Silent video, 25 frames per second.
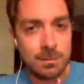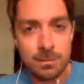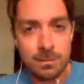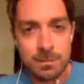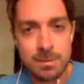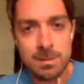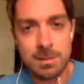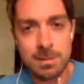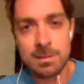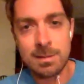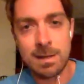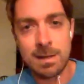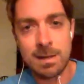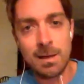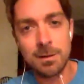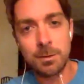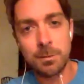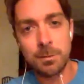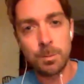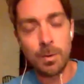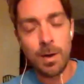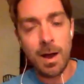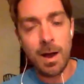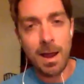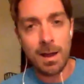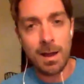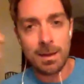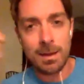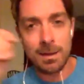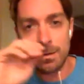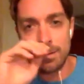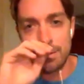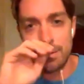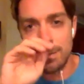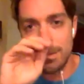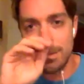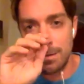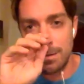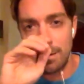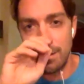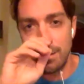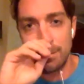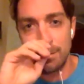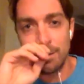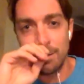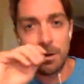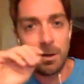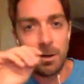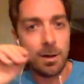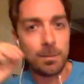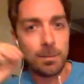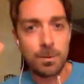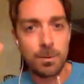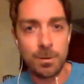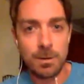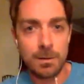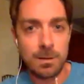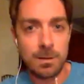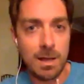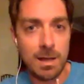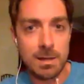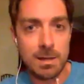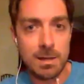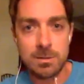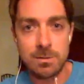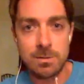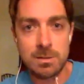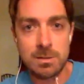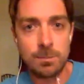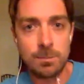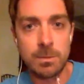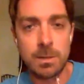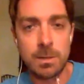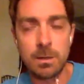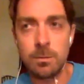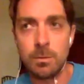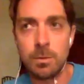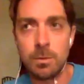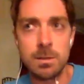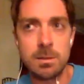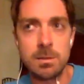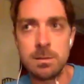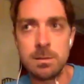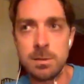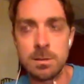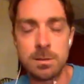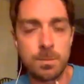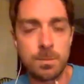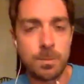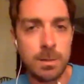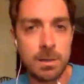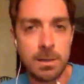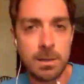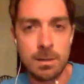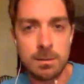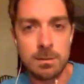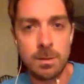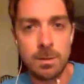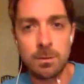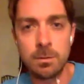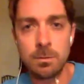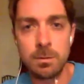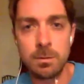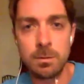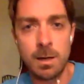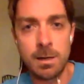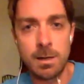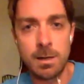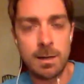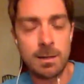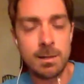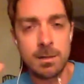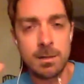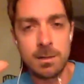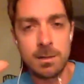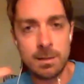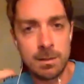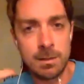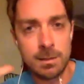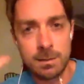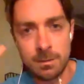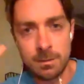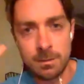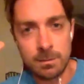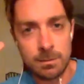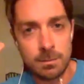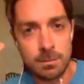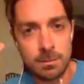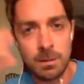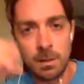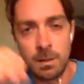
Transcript: societal bracket, you know, upper class or something, would just be a total identity.